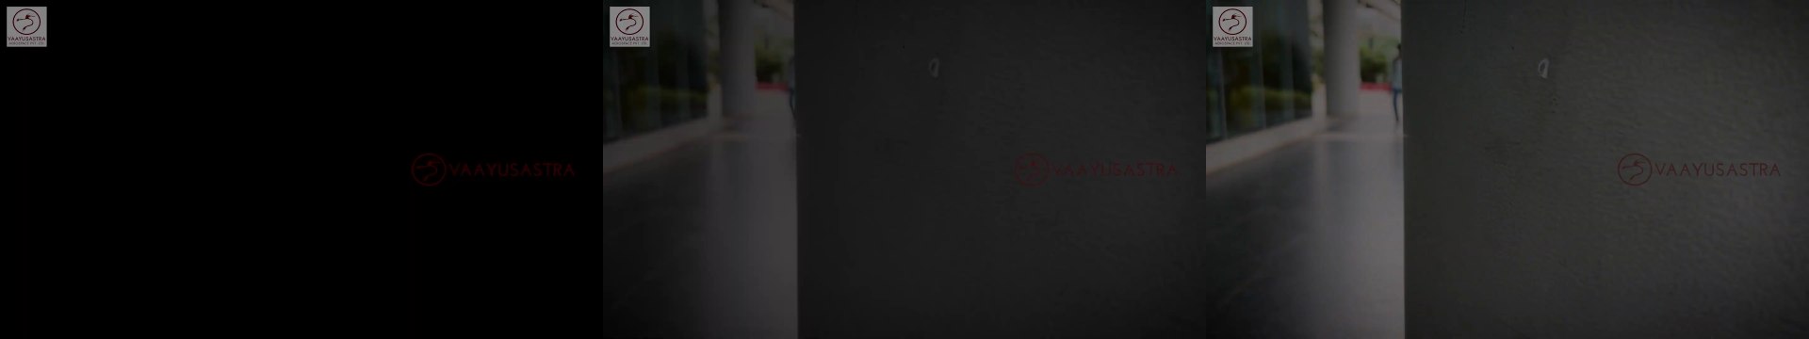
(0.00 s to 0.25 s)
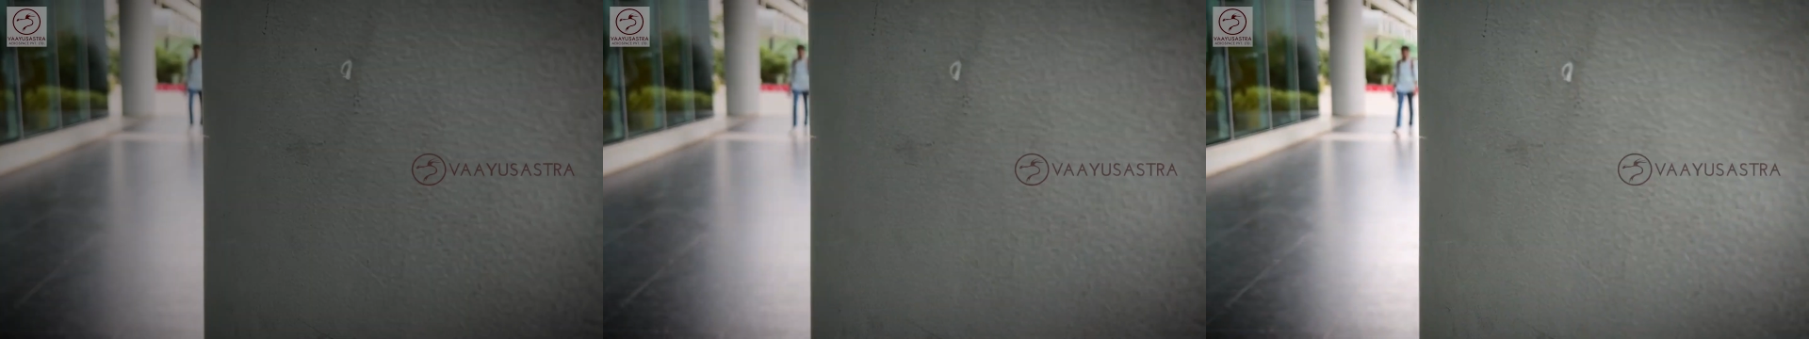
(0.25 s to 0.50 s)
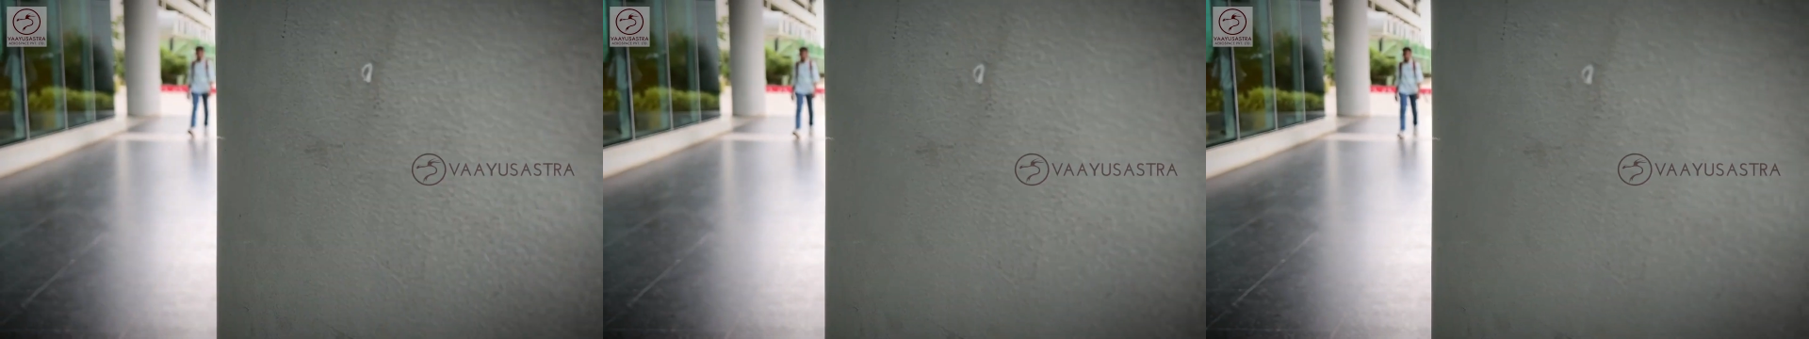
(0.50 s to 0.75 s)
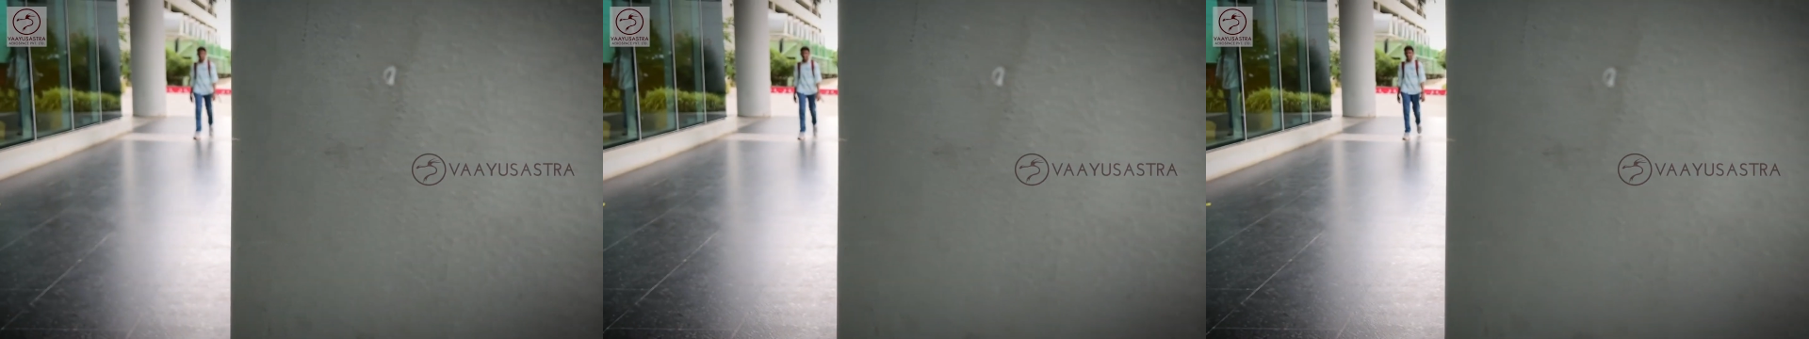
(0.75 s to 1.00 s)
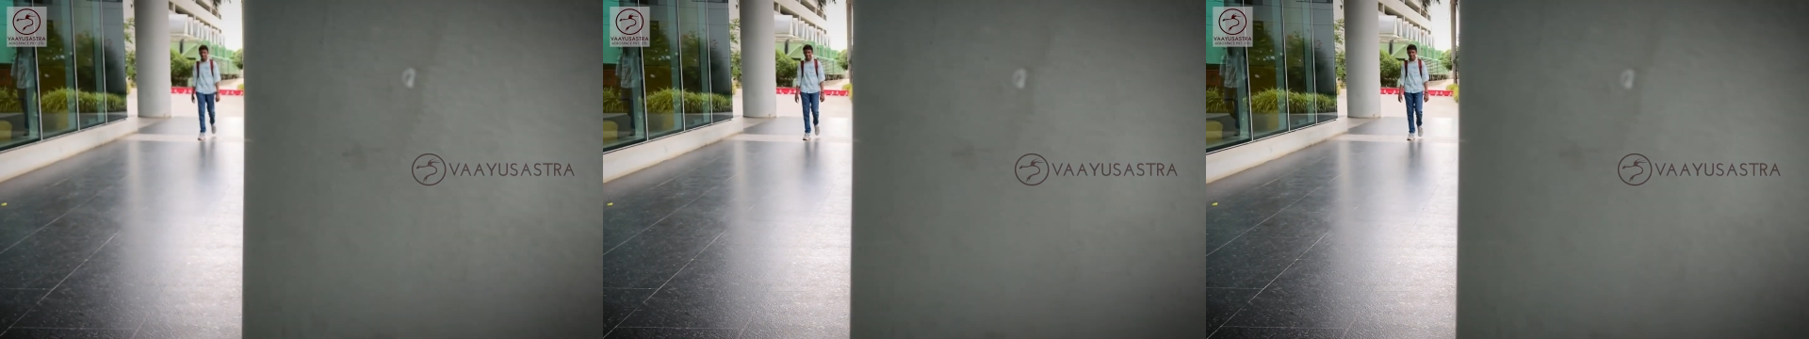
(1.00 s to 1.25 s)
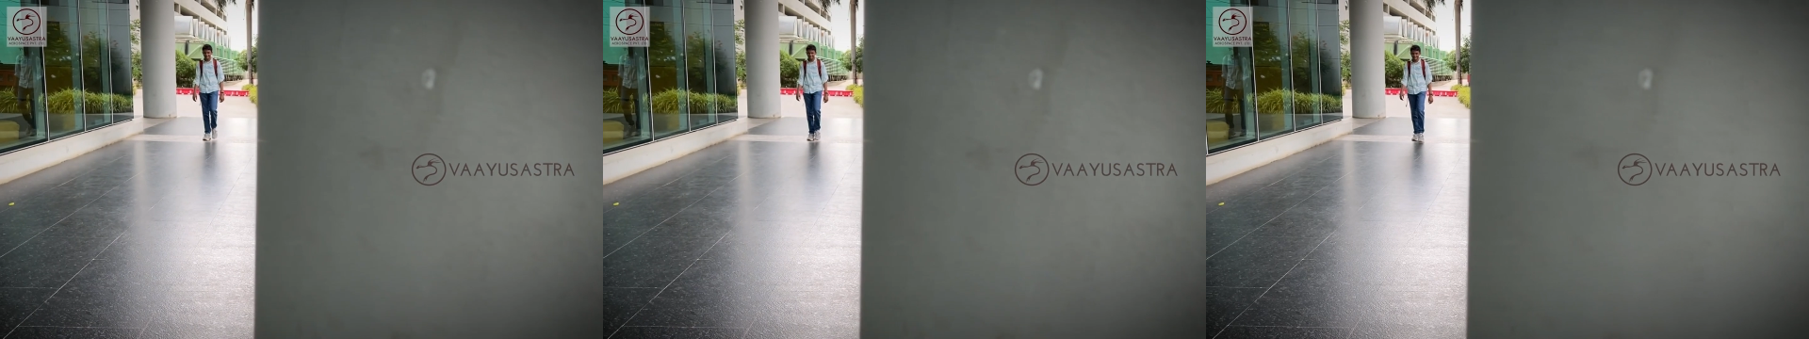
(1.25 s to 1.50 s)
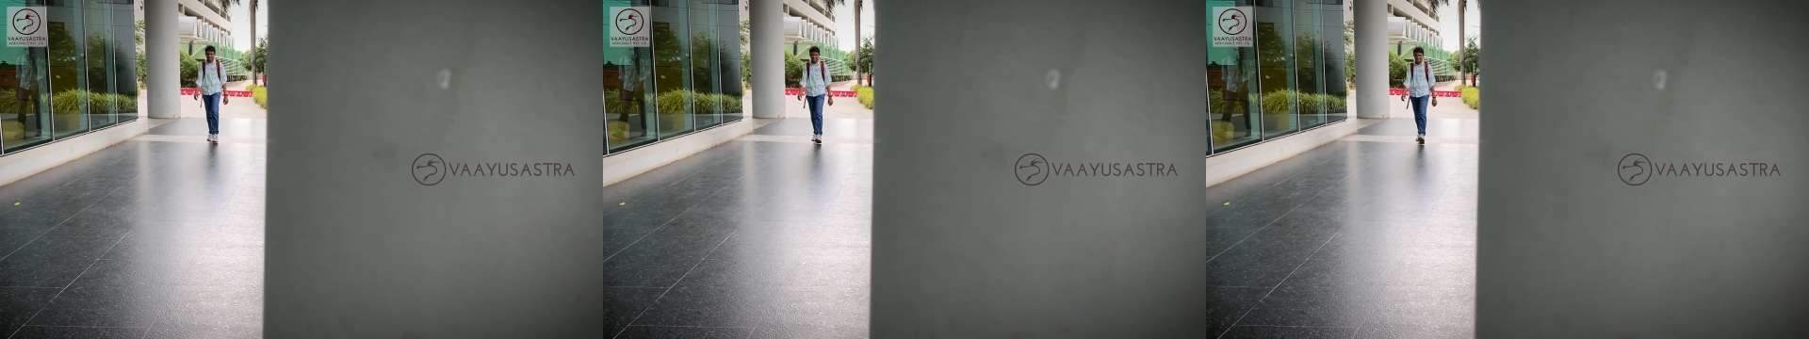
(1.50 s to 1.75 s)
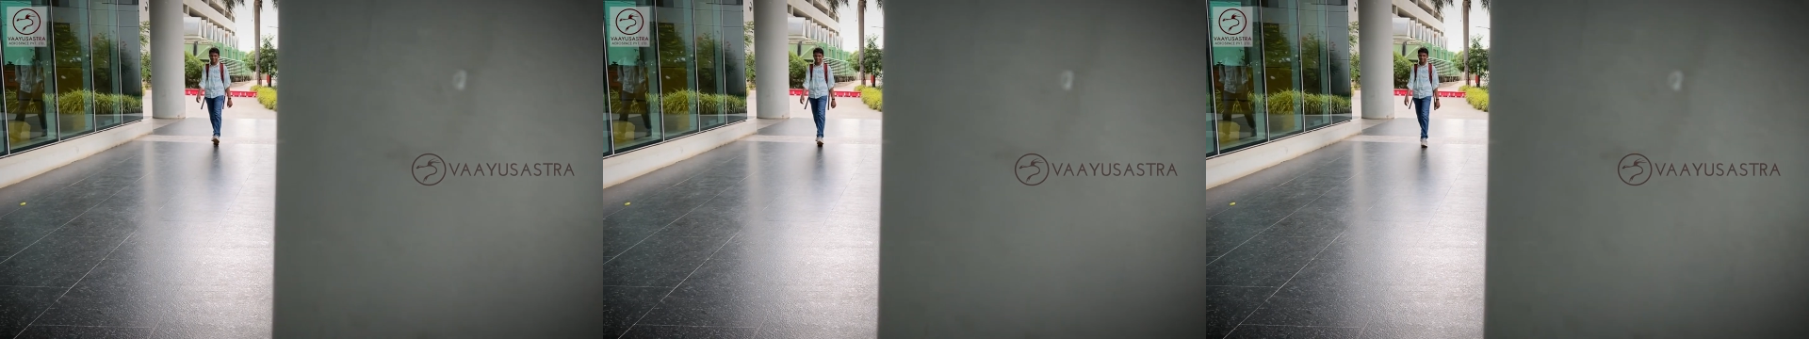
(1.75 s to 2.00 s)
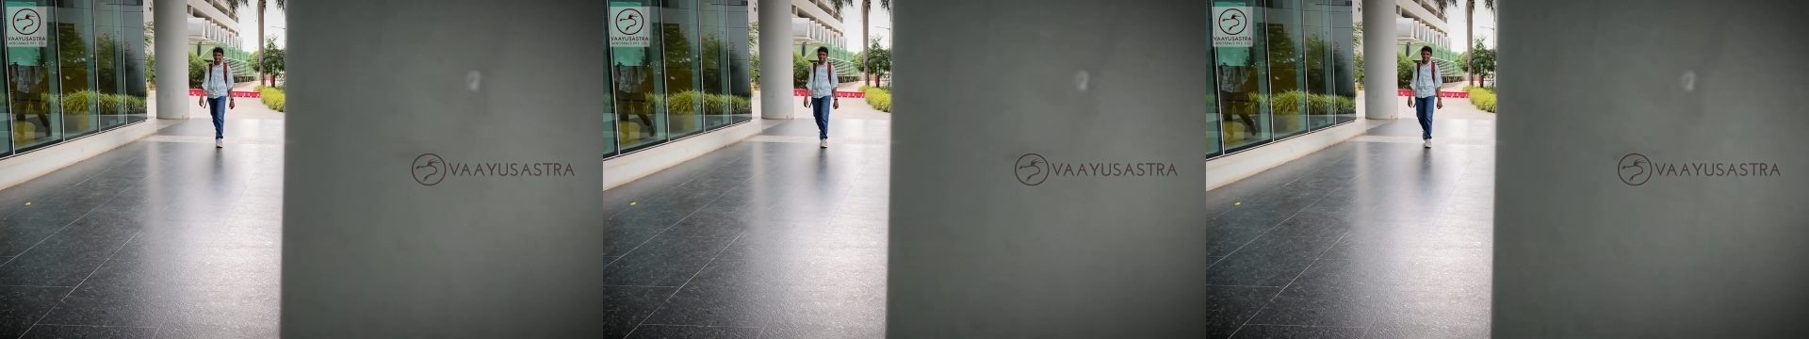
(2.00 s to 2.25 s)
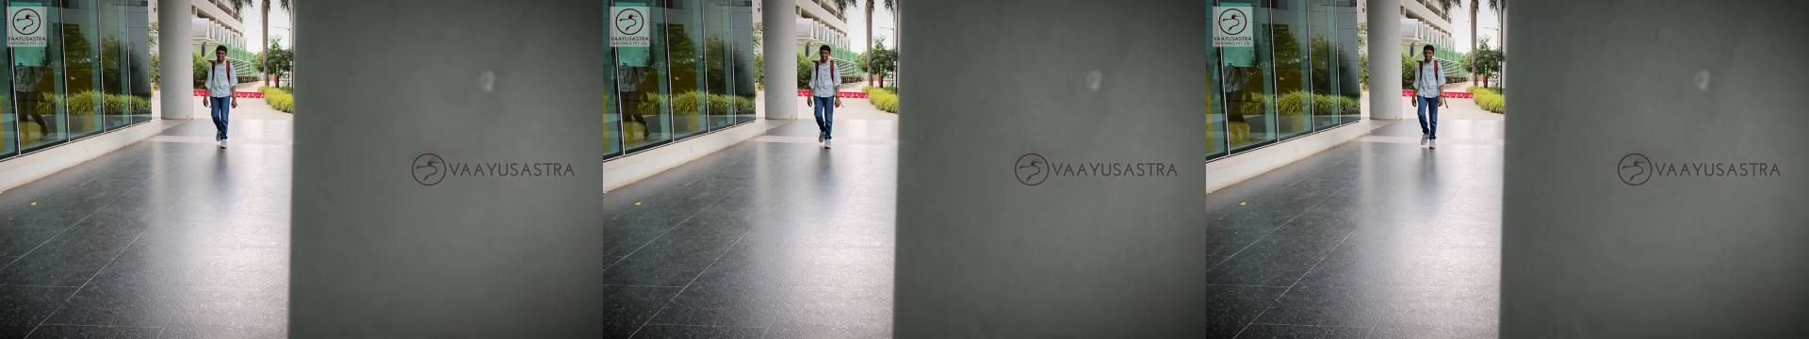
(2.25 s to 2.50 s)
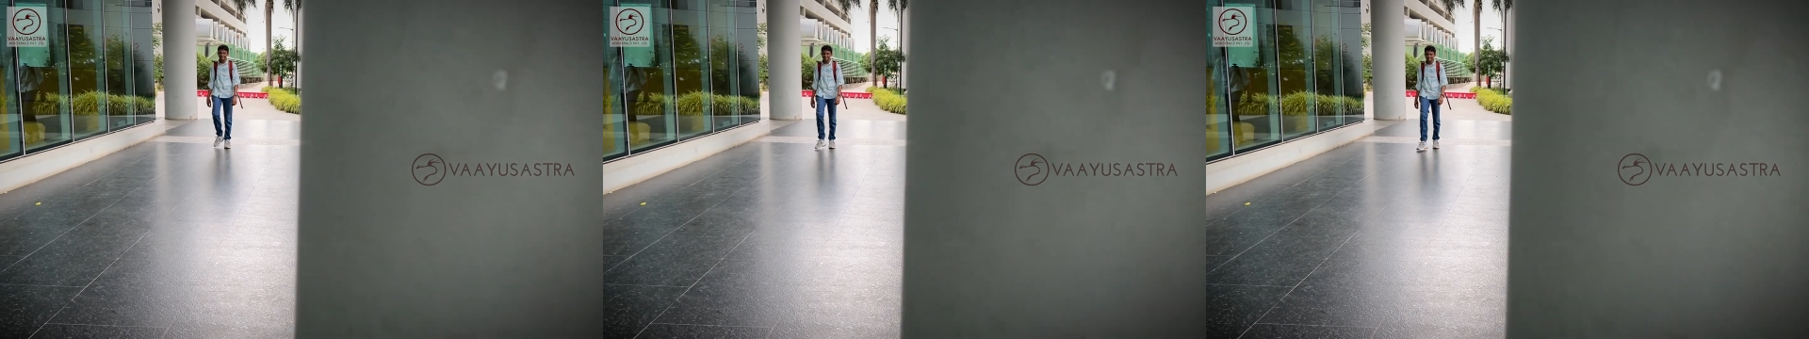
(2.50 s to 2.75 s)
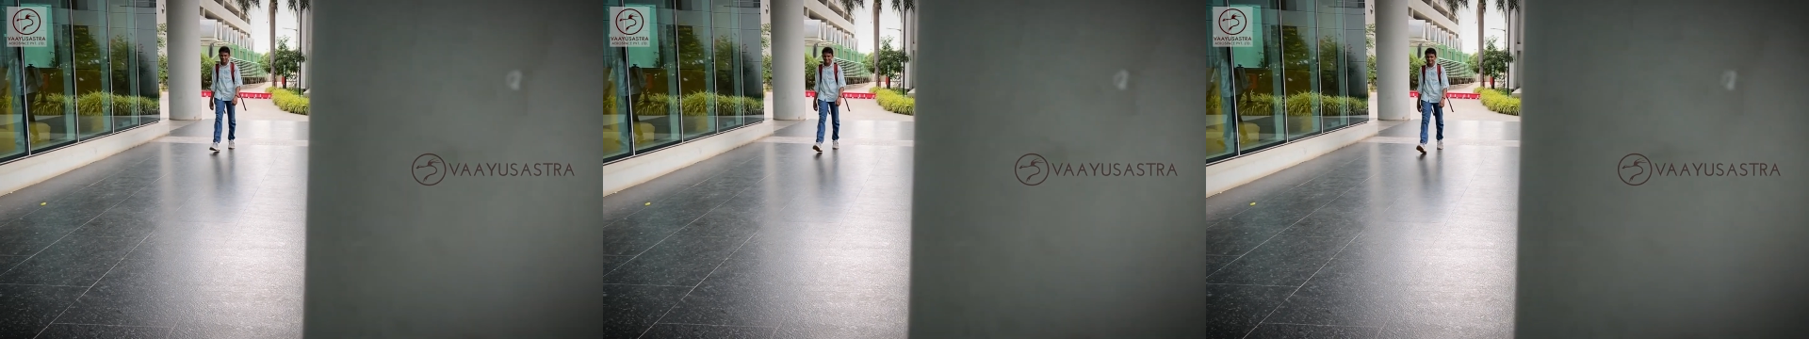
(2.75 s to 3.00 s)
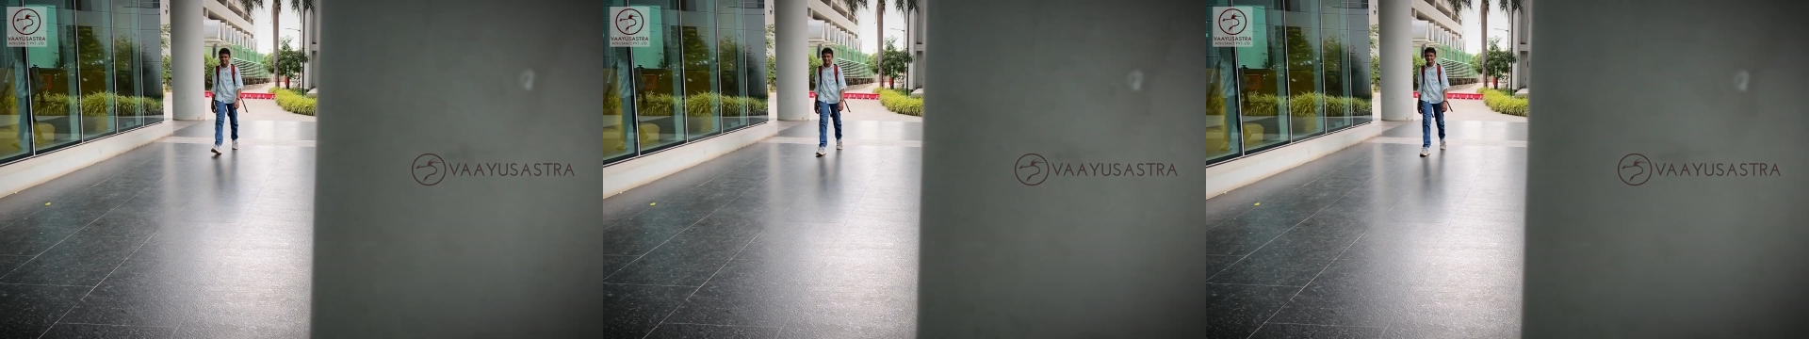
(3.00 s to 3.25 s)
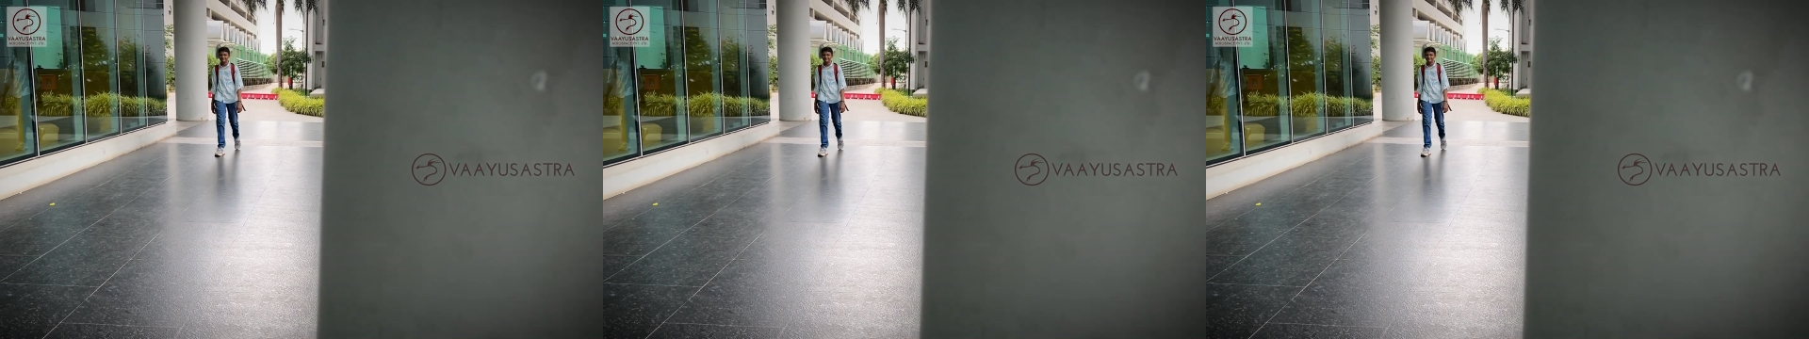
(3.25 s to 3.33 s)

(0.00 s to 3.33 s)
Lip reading: No face is visible, so there are no lips to read.